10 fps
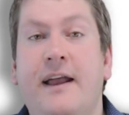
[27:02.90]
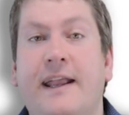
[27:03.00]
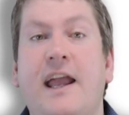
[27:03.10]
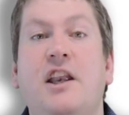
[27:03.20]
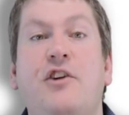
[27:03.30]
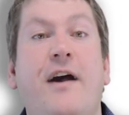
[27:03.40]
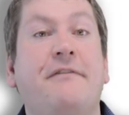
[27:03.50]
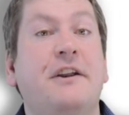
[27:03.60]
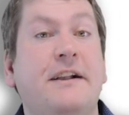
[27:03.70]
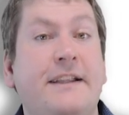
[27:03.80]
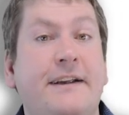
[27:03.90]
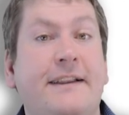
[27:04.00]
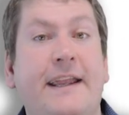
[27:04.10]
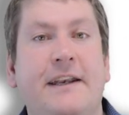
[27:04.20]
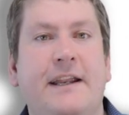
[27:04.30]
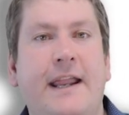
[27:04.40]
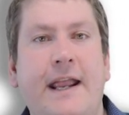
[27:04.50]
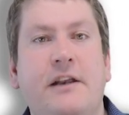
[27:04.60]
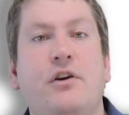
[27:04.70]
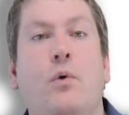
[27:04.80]
again, you have to clearly
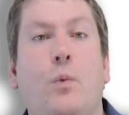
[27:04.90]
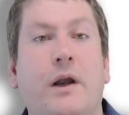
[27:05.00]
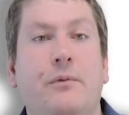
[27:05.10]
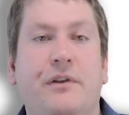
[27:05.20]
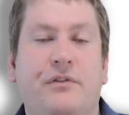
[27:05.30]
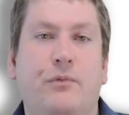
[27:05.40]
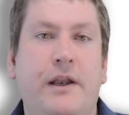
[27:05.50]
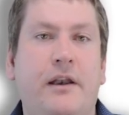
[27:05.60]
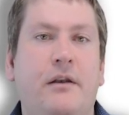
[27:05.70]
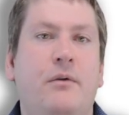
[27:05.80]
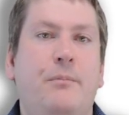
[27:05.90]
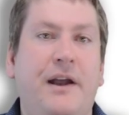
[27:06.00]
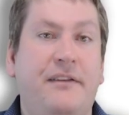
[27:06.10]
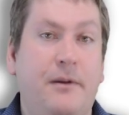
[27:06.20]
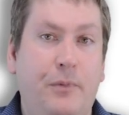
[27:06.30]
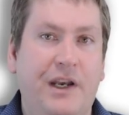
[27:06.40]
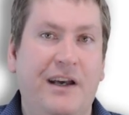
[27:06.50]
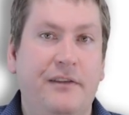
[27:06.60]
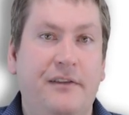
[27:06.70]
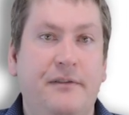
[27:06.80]
indicate what was written by someone
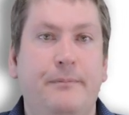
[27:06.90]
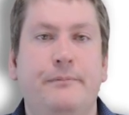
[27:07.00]
else.